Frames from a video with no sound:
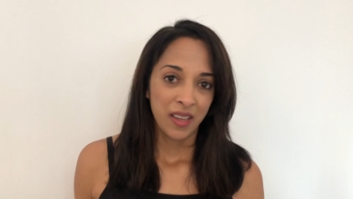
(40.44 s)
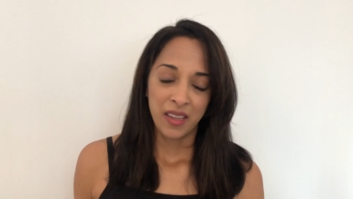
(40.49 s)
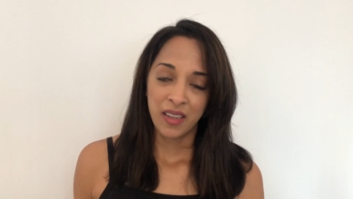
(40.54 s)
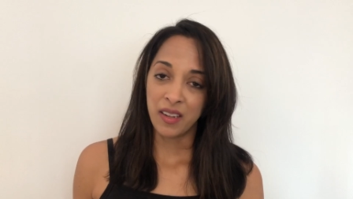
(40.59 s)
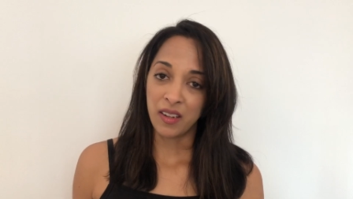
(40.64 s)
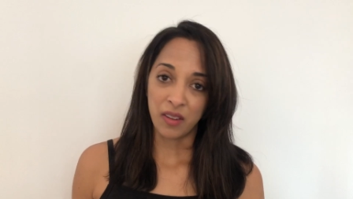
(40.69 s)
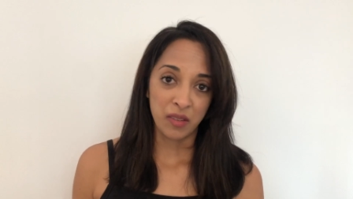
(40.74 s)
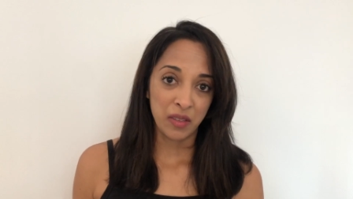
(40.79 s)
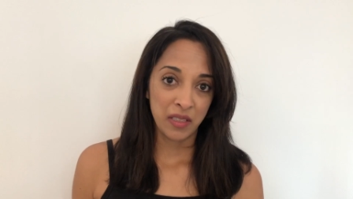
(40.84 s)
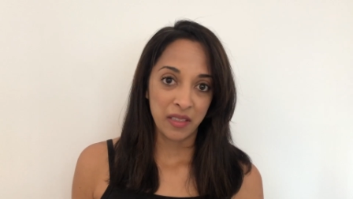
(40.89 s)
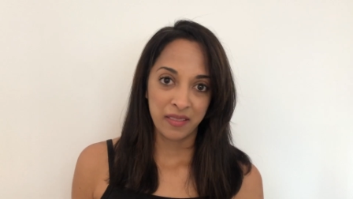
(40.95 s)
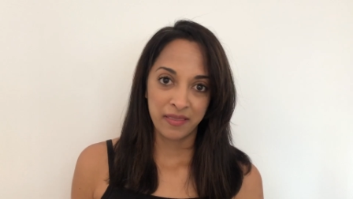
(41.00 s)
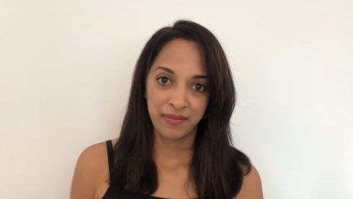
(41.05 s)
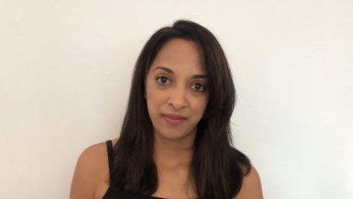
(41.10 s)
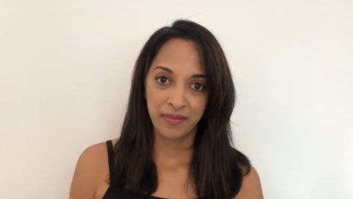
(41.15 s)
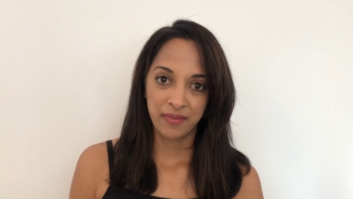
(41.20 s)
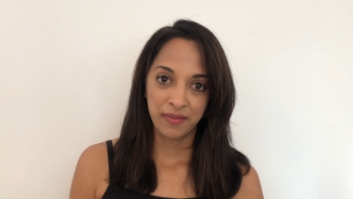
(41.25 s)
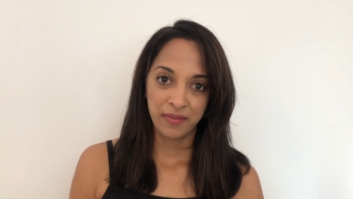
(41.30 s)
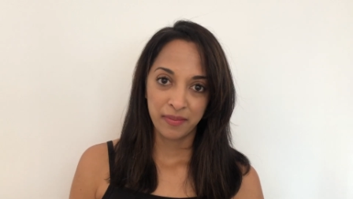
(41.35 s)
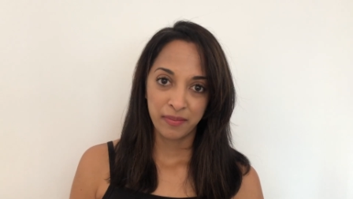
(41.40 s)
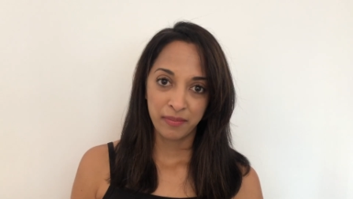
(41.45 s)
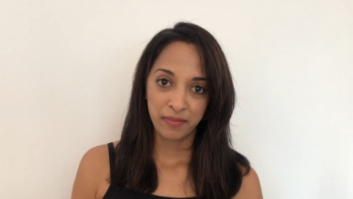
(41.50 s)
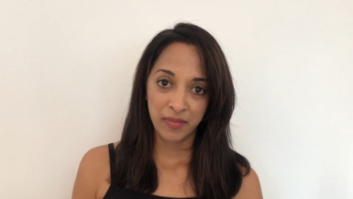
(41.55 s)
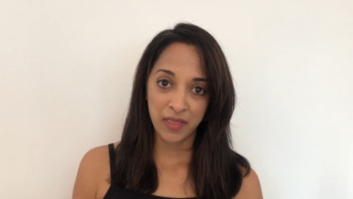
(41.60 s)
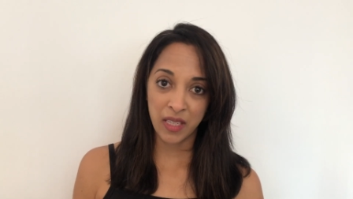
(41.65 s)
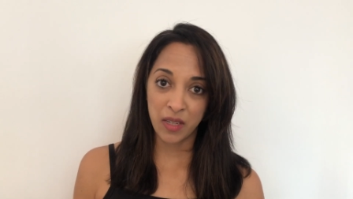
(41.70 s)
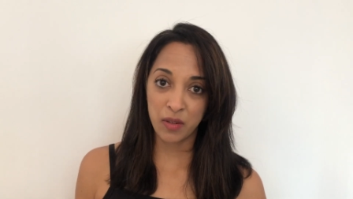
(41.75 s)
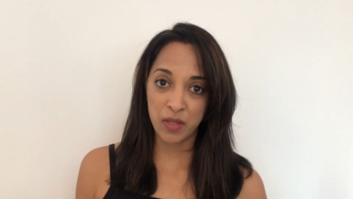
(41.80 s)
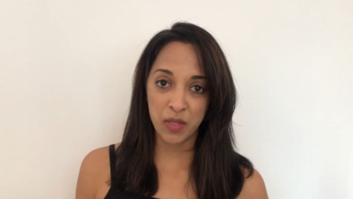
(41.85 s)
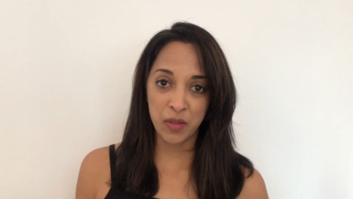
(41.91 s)
You know,
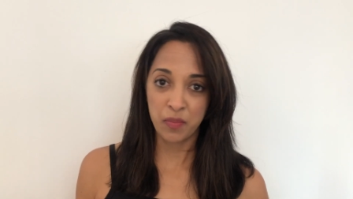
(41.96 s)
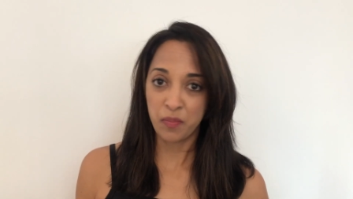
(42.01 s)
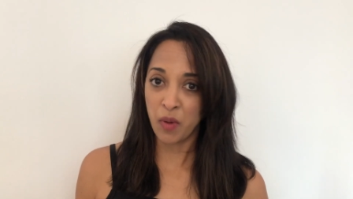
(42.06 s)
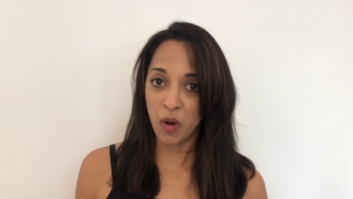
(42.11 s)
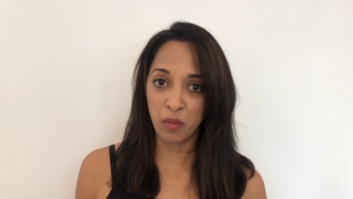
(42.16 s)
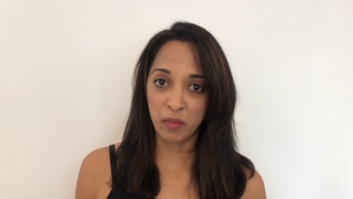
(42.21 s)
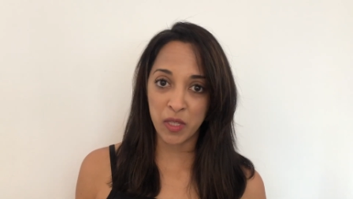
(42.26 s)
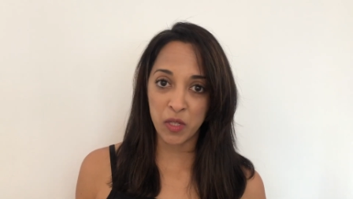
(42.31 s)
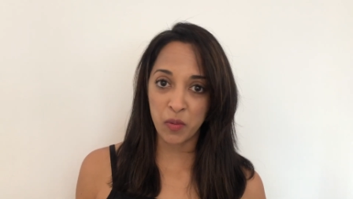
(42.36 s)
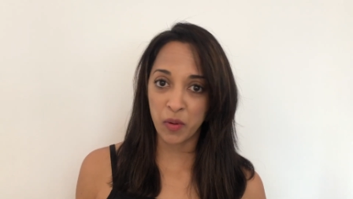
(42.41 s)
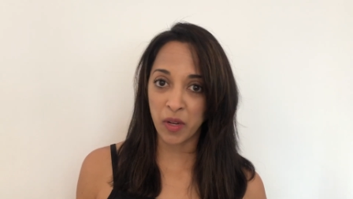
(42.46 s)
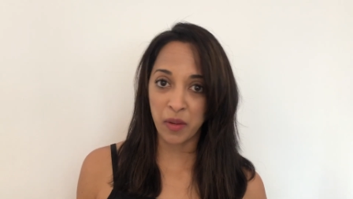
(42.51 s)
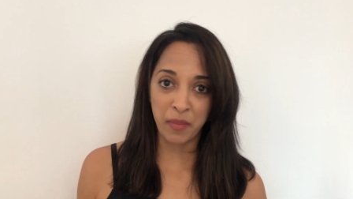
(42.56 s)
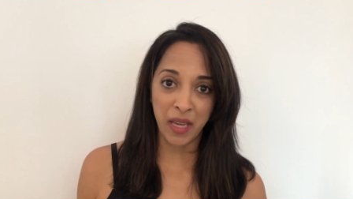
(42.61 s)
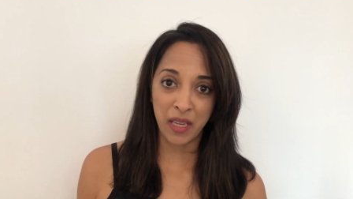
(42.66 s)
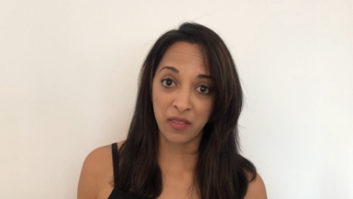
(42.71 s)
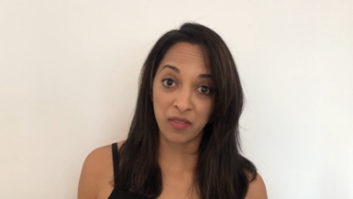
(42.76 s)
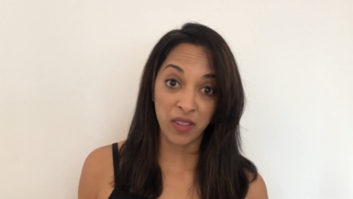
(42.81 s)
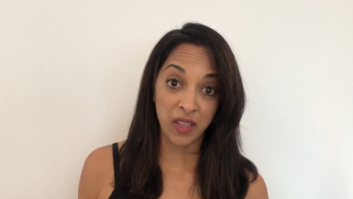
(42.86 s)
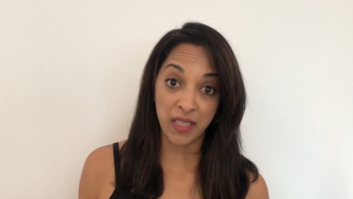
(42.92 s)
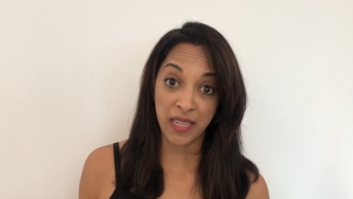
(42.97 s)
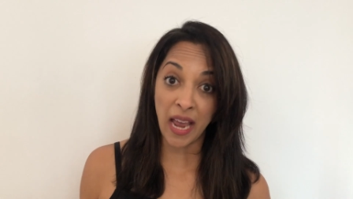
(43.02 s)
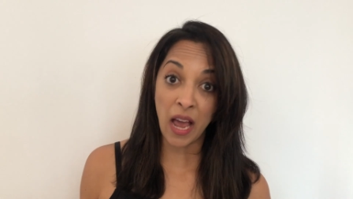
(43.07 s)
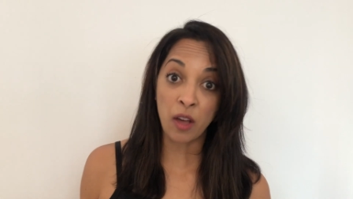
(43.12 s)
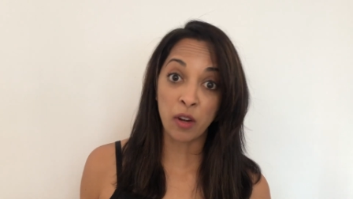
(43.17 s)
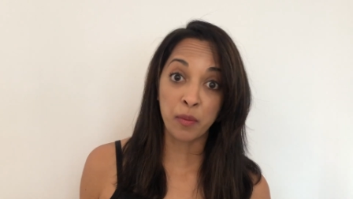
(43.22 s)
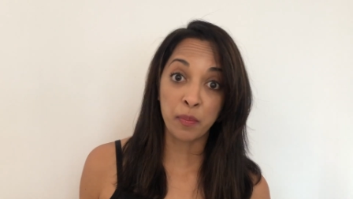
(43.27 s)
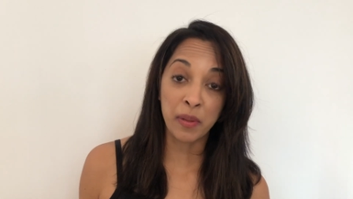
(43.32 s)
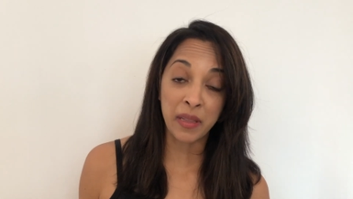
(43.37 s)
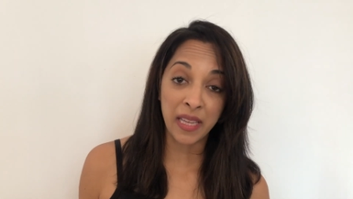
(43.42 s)
there was moments where you might have felt
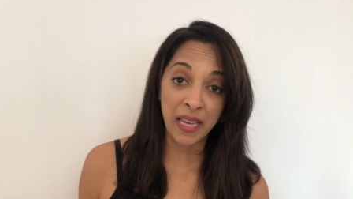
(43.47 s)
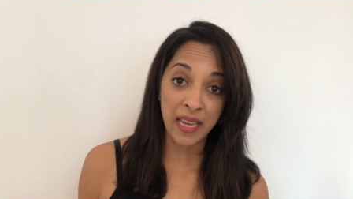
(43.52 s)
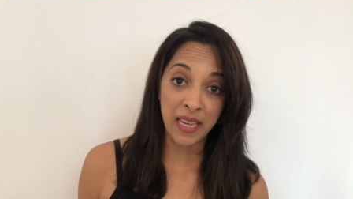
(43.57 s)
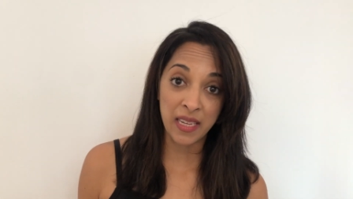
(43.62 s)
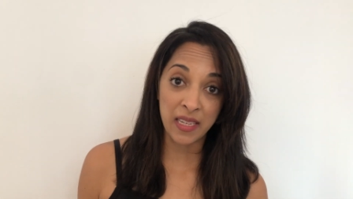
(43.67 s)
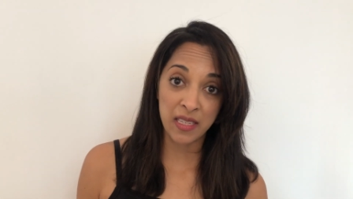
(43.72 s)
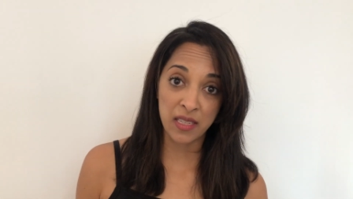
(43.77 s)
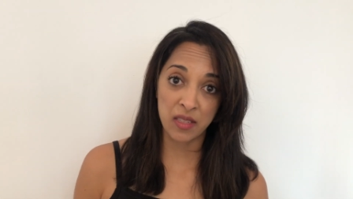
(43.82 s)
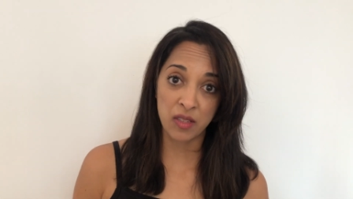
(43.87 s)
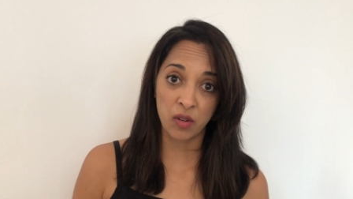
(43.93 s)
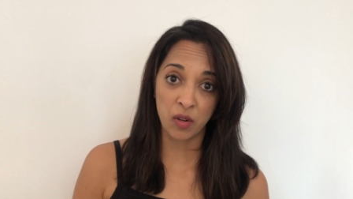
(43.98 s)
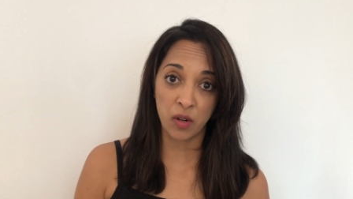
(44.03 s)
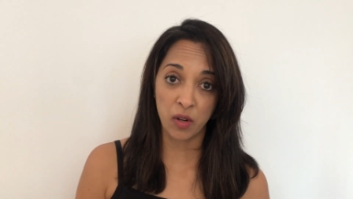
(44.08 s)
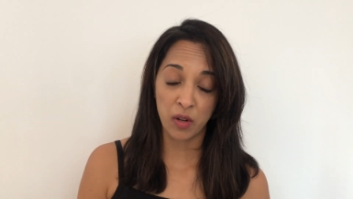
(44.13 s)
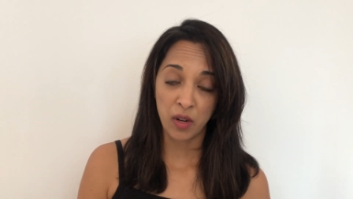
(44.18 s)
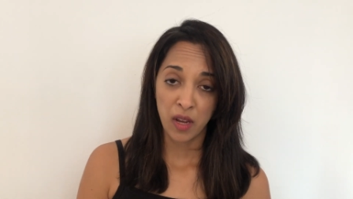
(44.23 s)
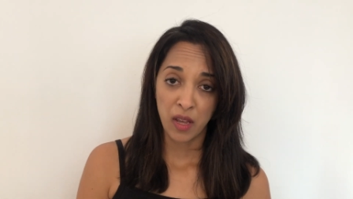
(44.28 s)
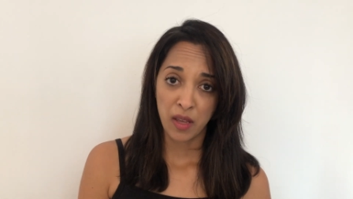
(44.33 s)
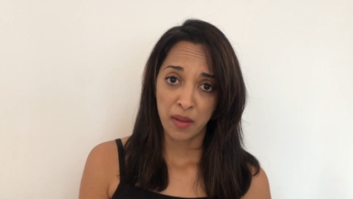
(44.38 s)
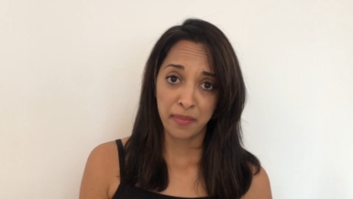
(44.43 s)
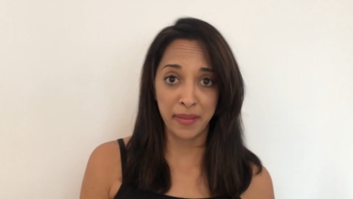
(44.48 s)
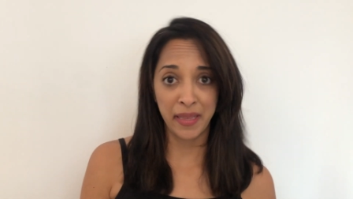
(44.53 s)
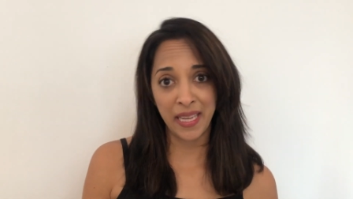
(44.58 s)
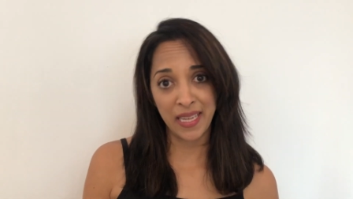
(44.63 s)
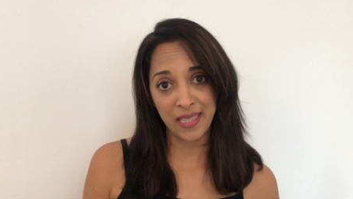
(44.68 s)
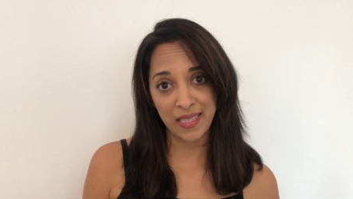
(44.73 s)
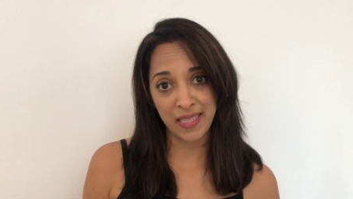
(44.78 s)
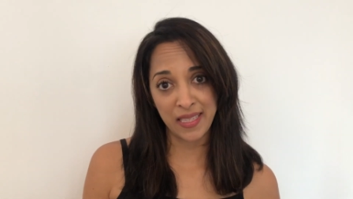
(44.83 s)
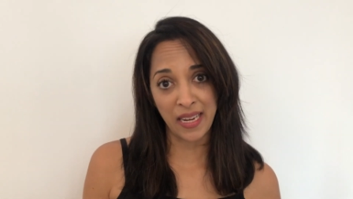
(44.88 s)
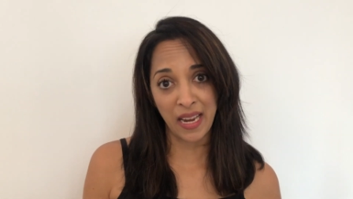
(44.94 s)
out of place or
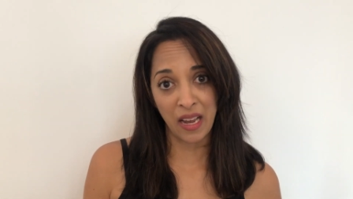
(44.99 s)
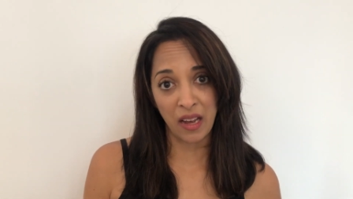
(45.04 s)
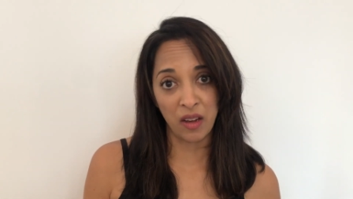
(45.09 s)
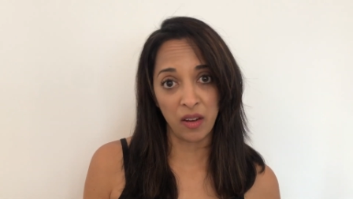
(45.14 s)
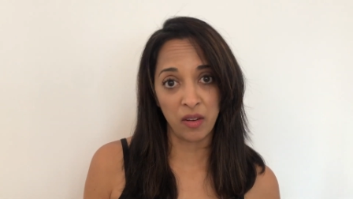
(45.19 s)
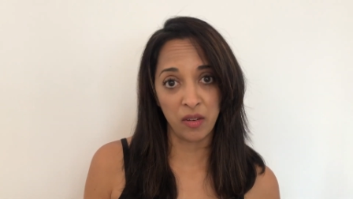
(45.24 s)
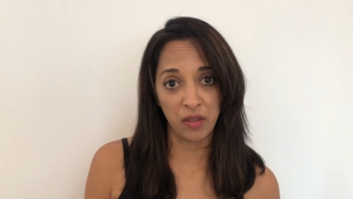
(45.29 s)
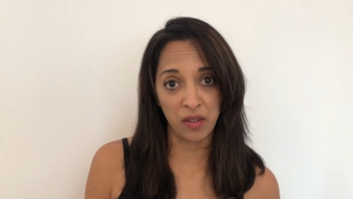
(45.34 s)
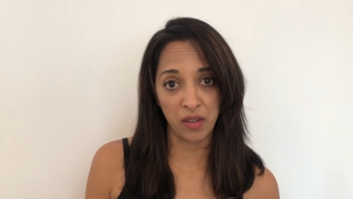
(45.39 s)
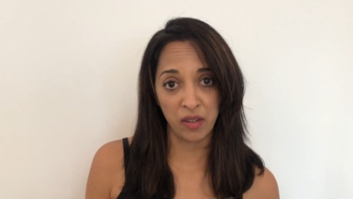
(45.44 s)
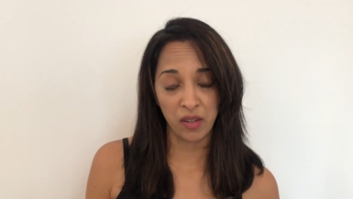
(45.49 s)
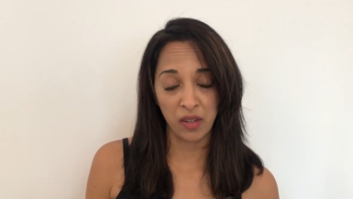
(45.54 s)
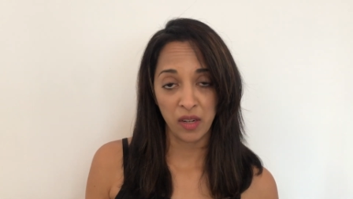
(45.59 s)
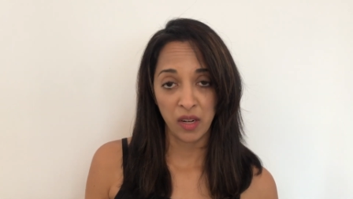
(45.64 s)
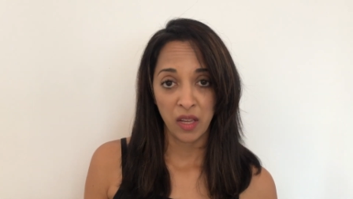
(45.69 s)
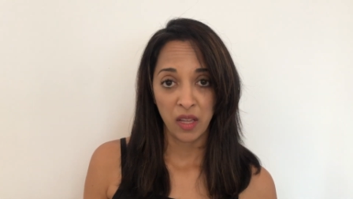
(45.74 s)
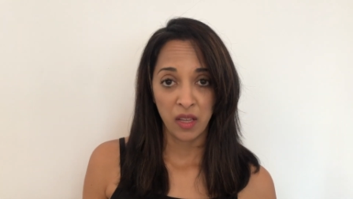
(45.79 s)
placed out or